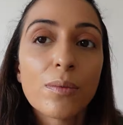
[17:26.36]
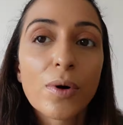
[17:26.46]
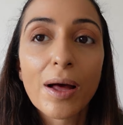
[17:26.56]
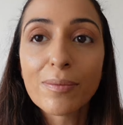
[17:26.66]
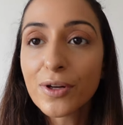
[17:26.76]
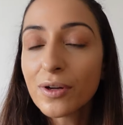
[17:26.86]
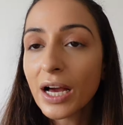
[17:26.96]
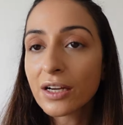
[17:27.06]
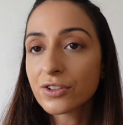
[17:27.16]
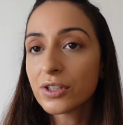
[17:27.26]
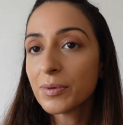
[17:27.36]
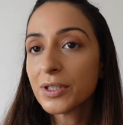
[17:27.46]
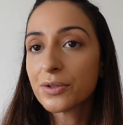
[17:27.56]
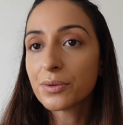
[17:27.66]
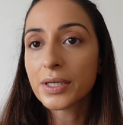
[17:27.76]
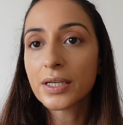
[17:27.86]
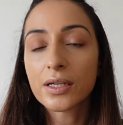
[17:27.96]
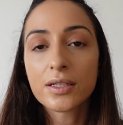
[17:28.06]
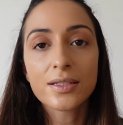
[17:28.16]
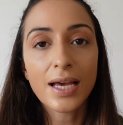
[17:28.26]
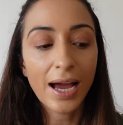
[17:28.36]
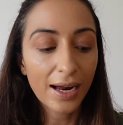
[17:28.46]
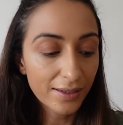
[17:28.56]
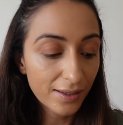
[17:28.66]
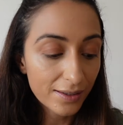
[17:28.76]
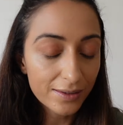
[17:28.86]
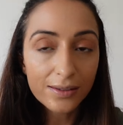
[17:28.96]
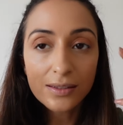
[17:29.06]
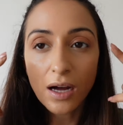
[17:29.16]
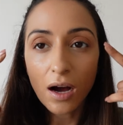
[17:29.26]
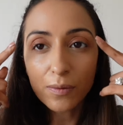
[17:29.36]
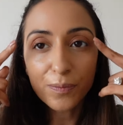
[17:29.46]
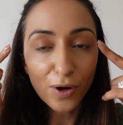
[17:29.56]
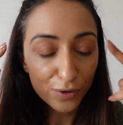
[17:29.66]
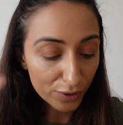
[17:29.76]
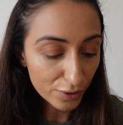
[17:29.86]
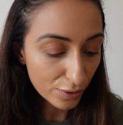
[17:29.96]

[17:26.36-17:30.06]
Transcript: What I'm gonna actually be doing is add a little dark brown on the